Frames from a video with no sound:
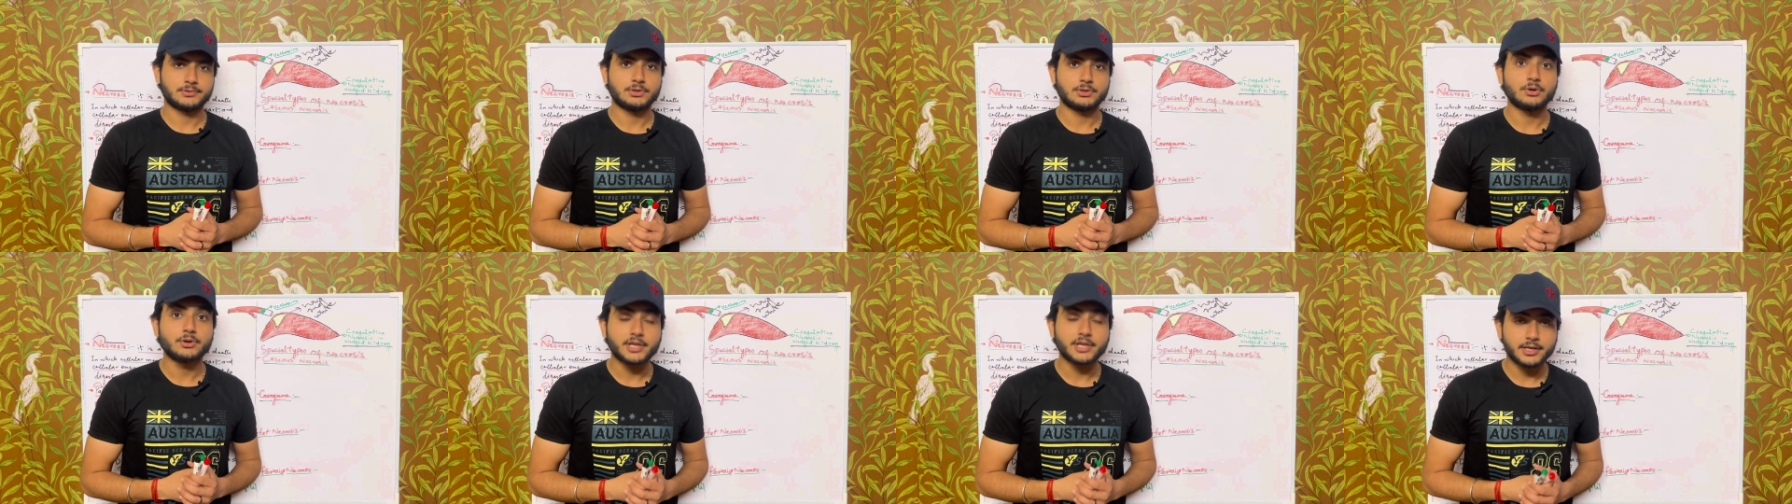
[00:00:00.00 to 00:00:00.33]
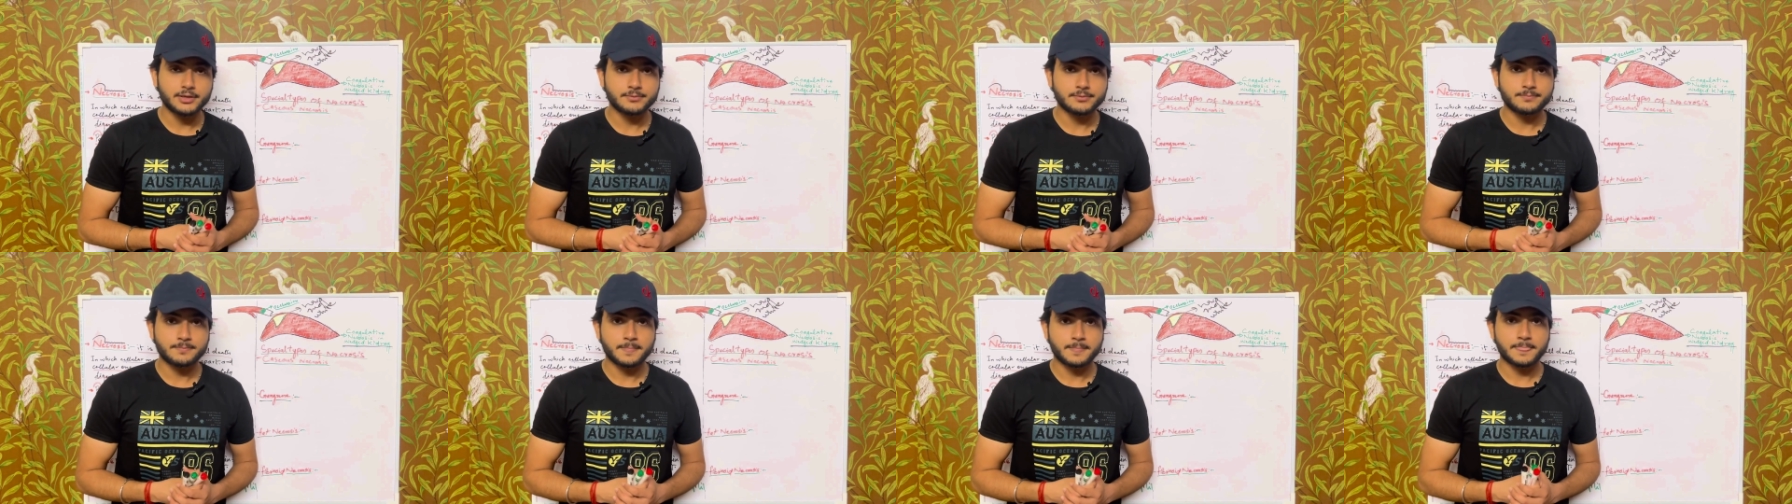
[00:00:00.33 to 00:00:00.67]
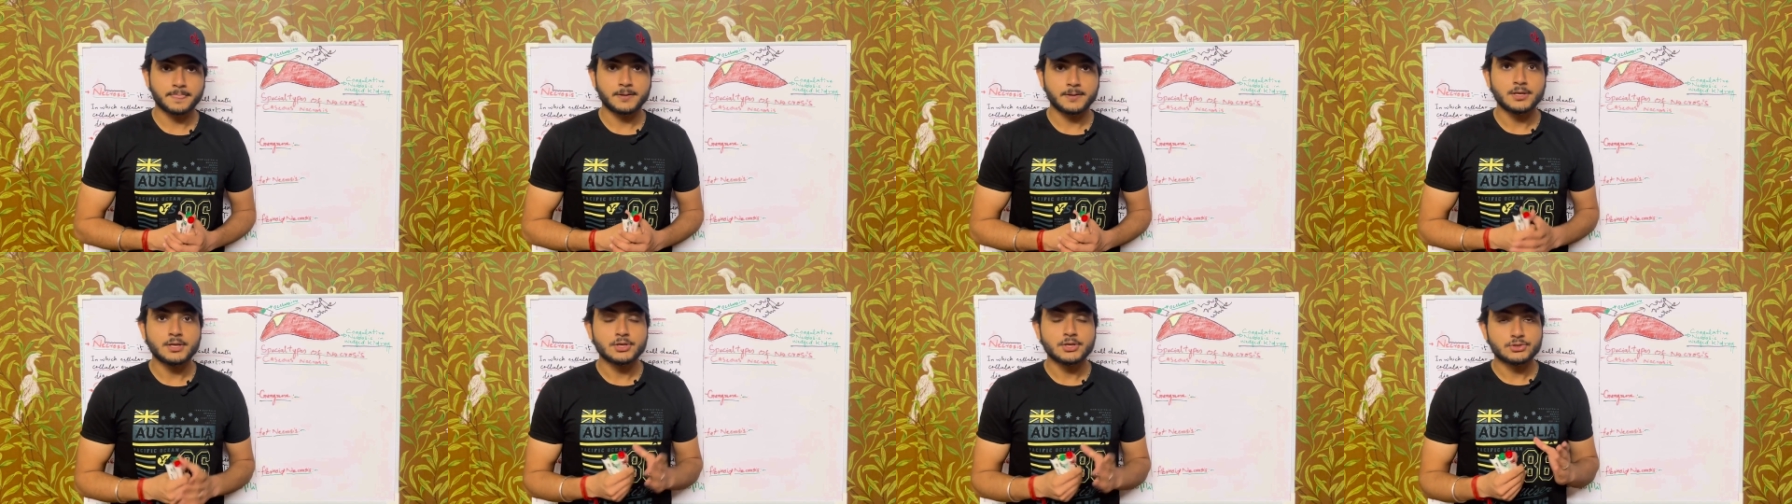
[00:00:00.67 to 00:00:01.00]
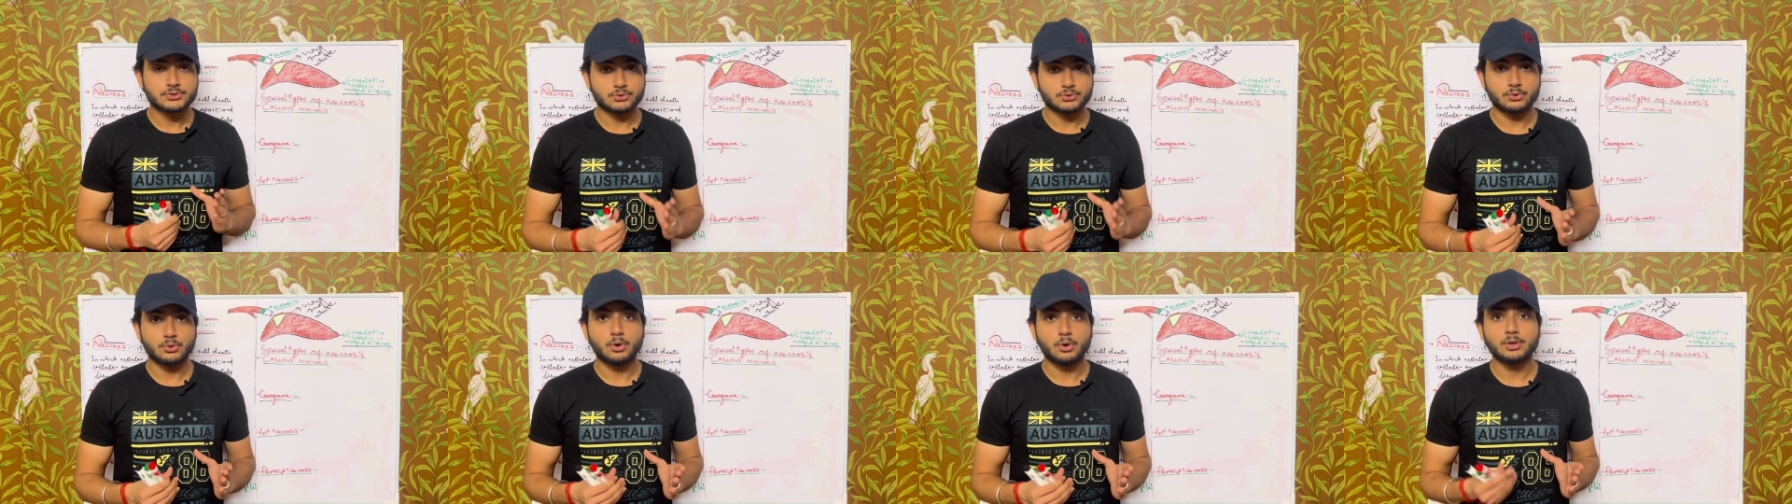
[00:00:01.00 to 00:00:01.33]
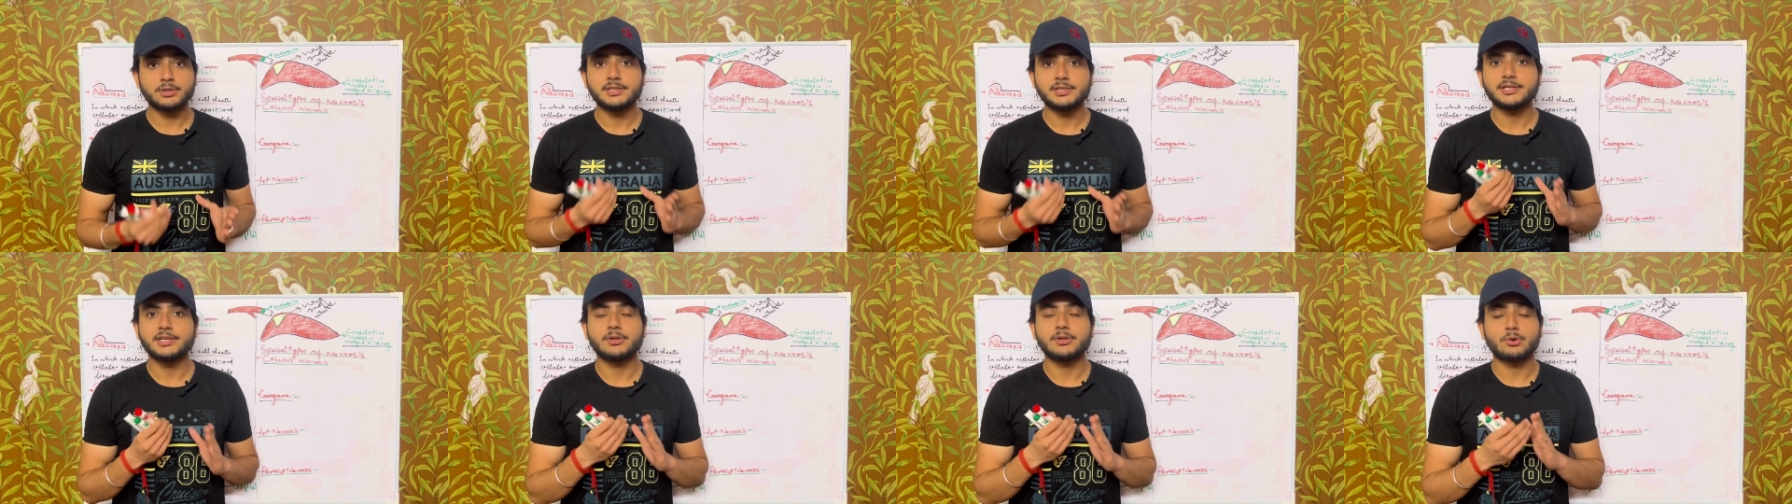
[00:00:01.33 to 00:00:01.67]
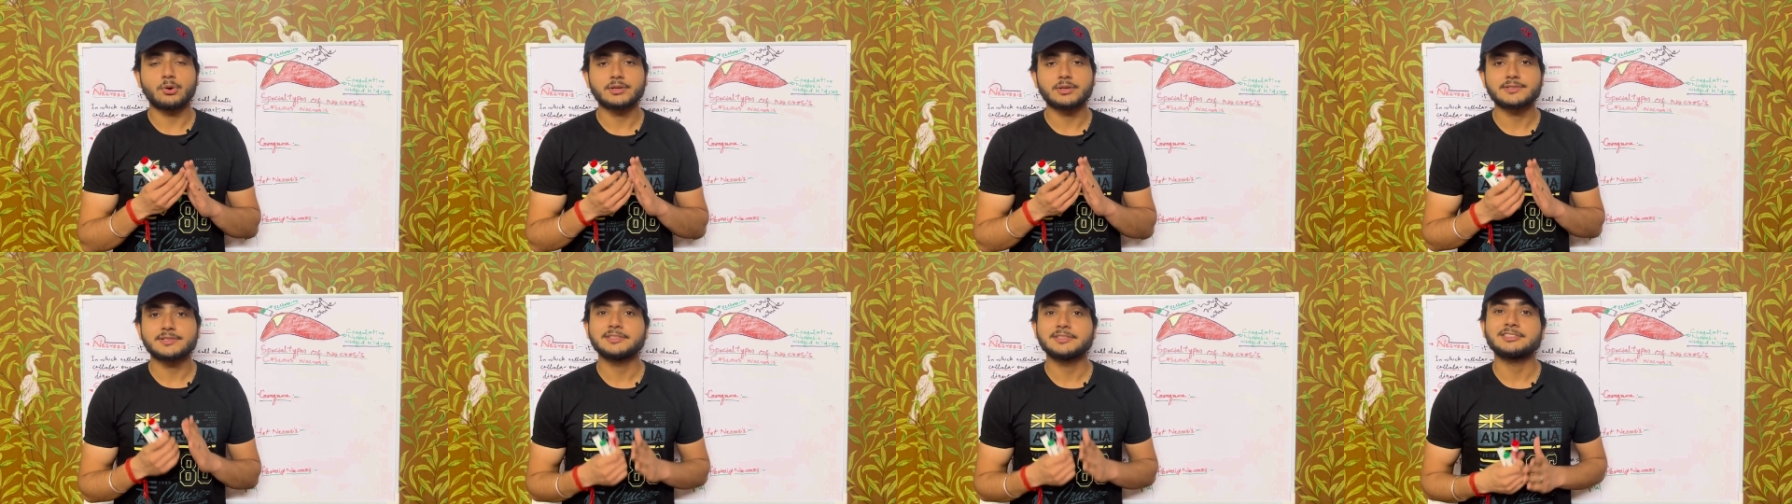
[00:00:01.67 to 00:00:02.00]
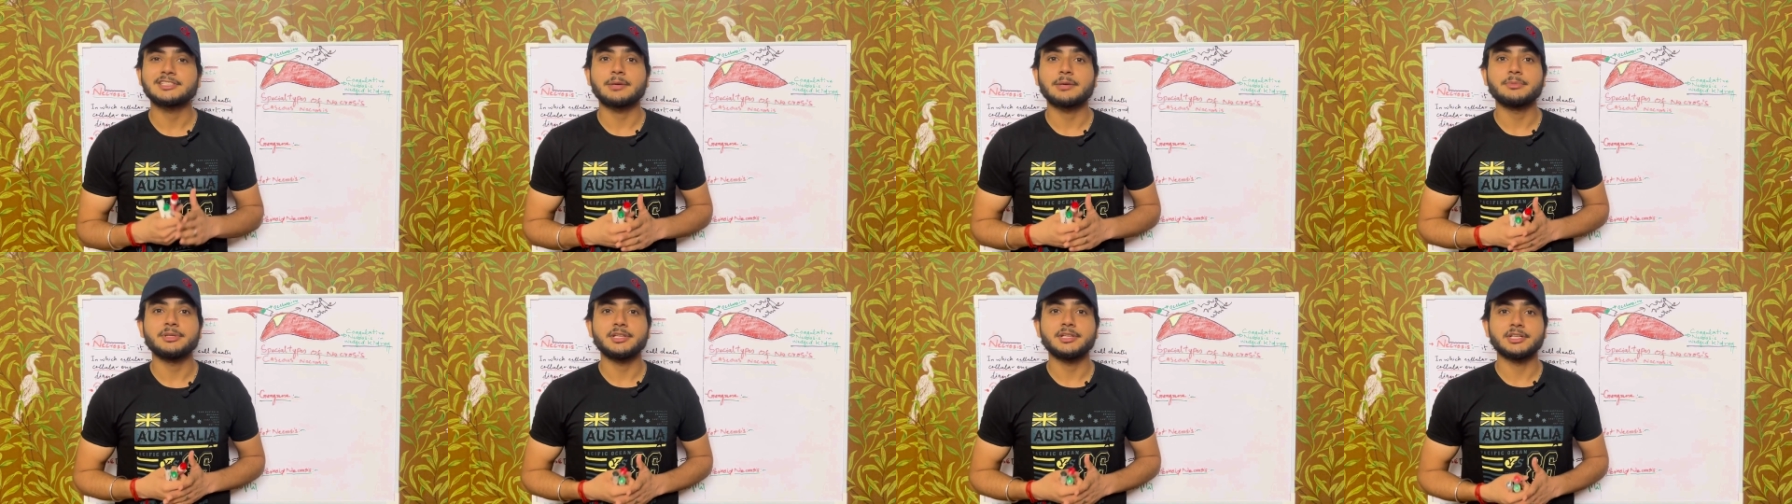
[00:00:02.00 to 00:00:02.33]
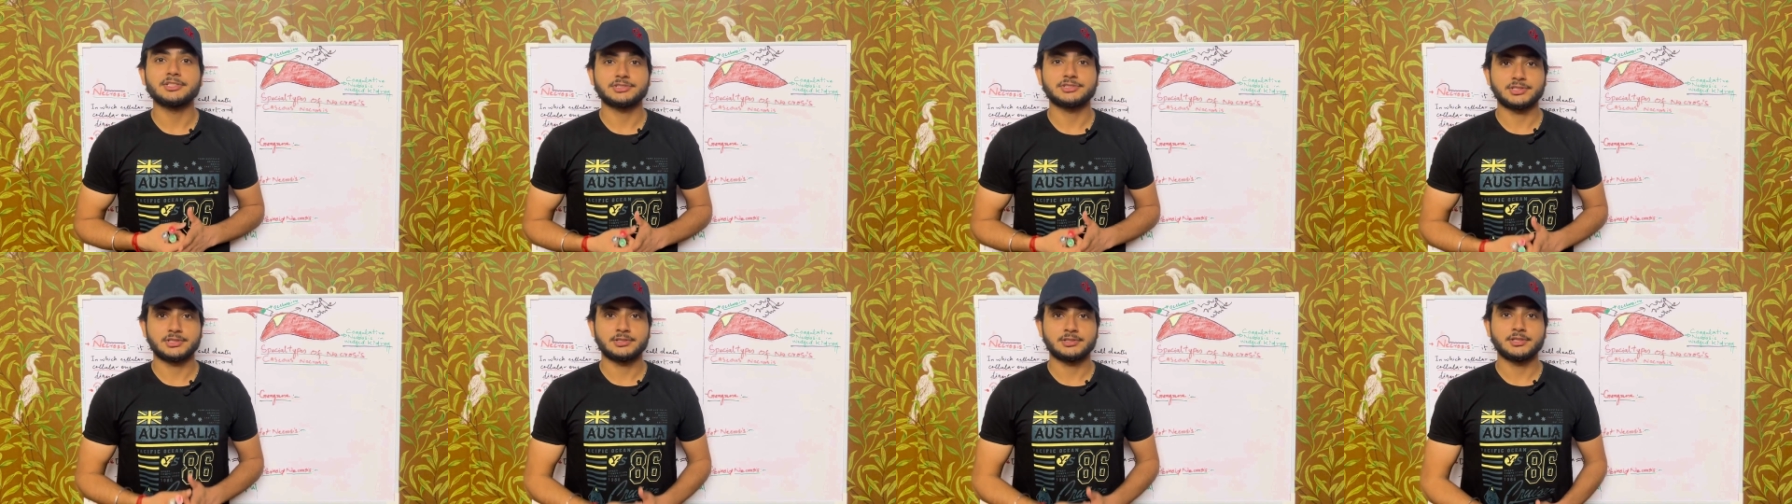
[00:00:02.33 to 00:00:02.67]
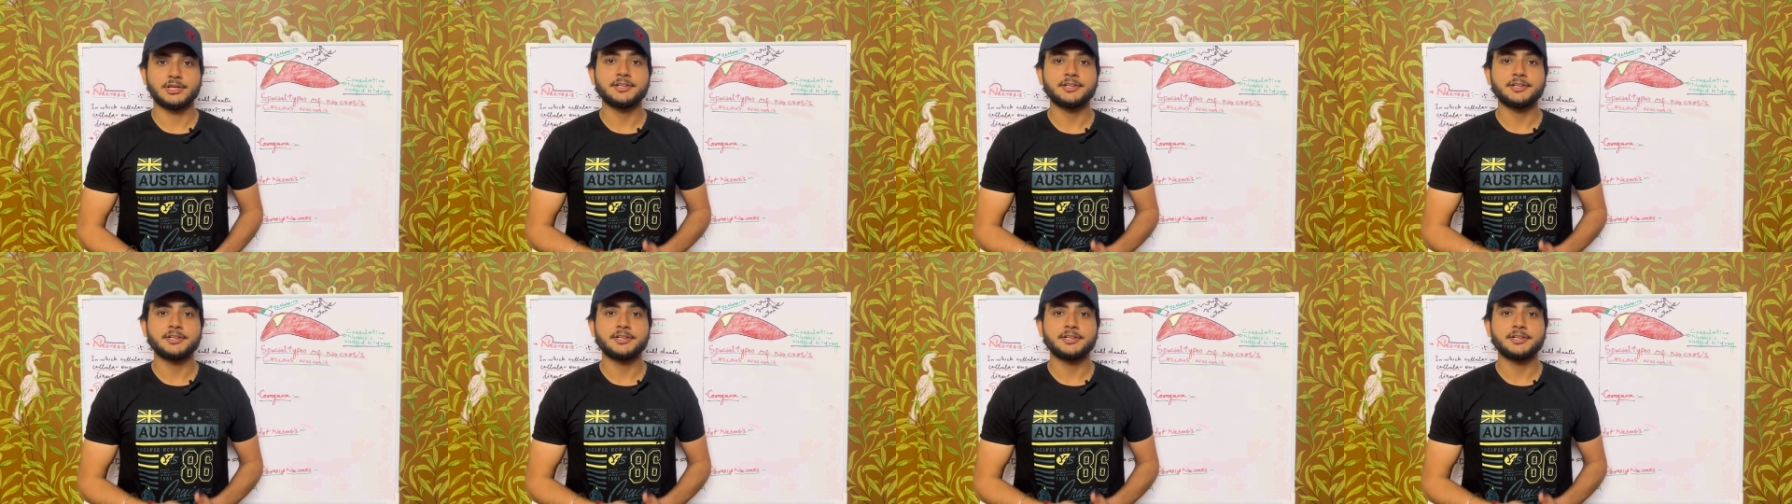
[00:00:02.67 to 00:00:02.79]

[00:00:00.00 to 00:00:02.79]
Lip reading: Okay, so on the gross examination,